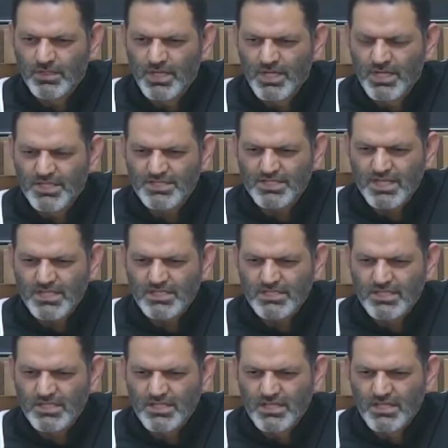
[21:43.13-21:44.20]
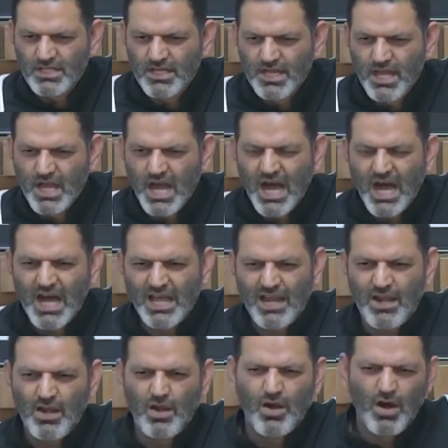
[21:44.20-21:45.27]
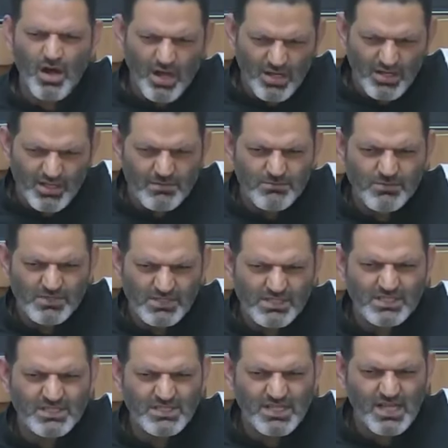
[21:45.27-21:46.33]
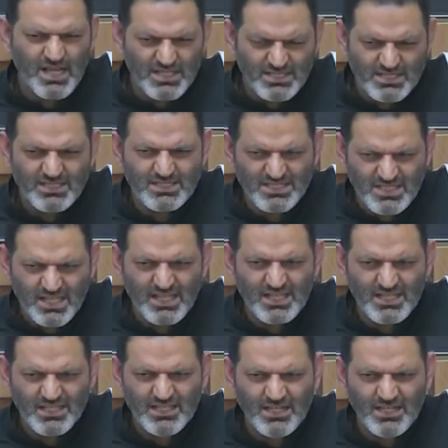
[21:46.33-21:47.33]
He said, araghibun anta